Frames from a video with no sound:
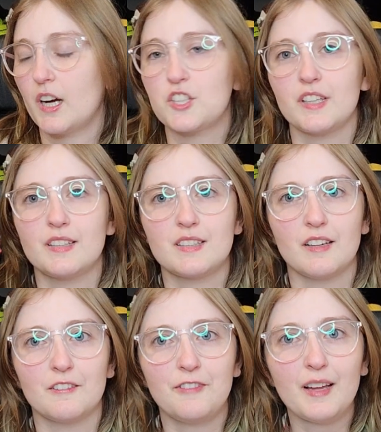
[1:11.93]
Actually, it's
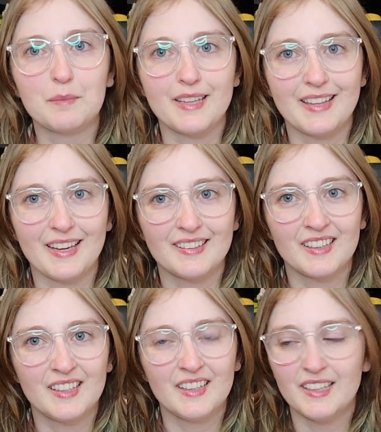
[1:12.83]
a family that
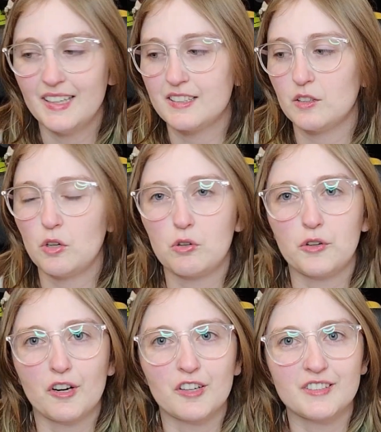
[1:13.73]
is a local
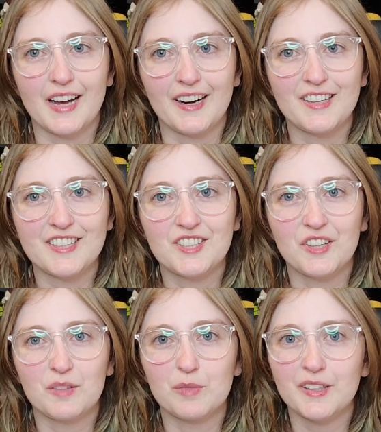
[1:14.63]
yarn dyer.
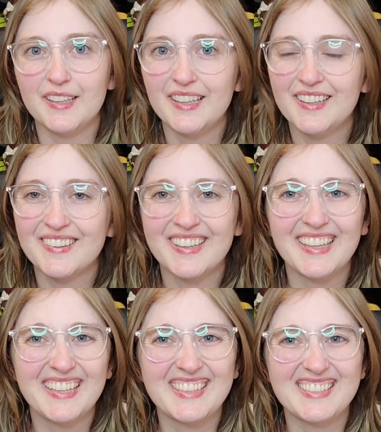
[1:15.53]
So I'm really
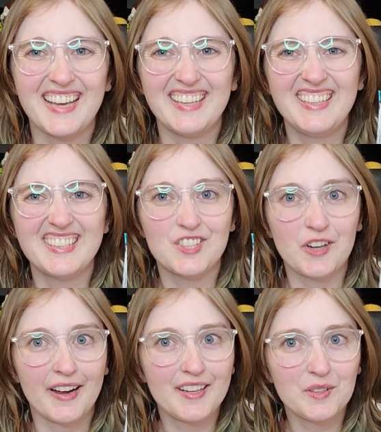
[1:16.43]
excited to
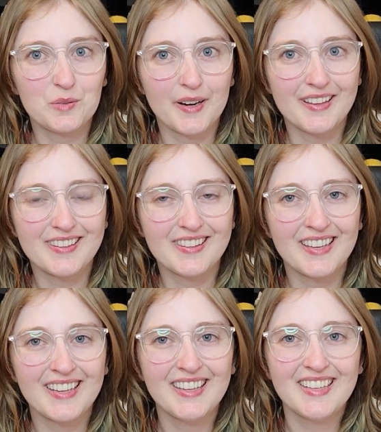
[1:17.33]
try it with
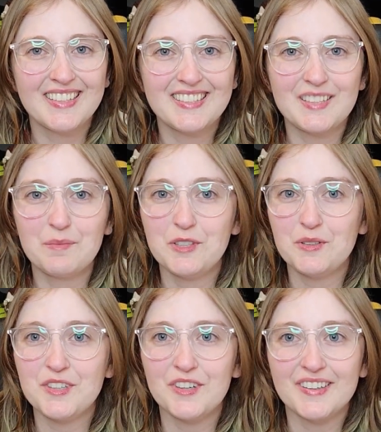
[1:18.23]
some
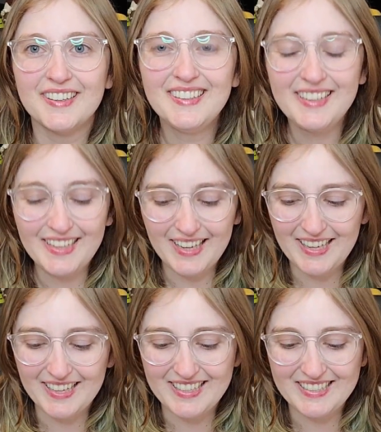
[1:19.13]
new yarn,
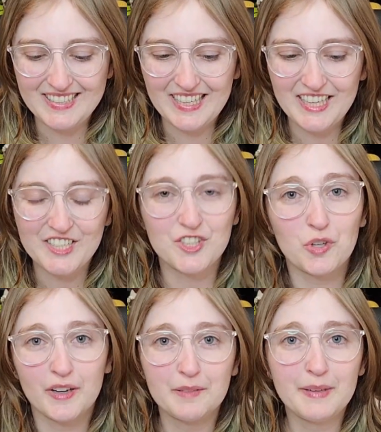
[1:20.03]
and
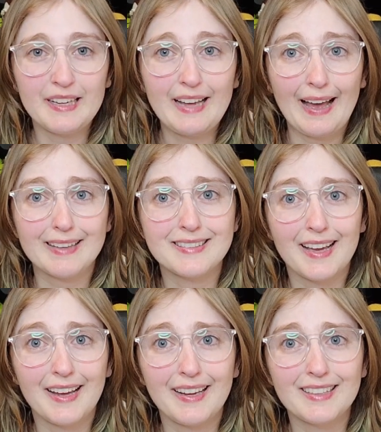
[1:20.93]
join me as
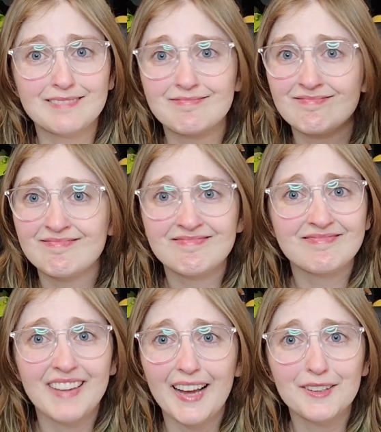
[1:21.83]
I
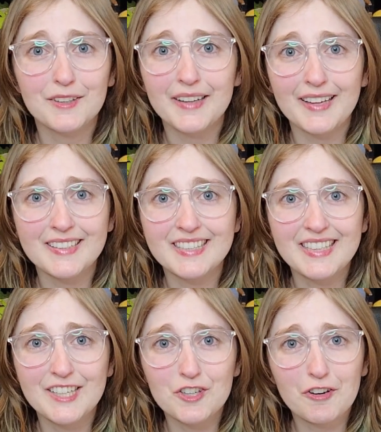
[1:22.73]
learn how to
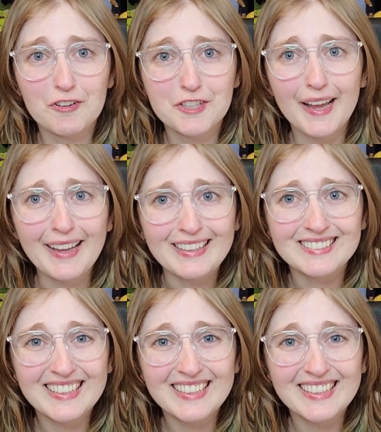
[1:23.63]
Tunisian crochet.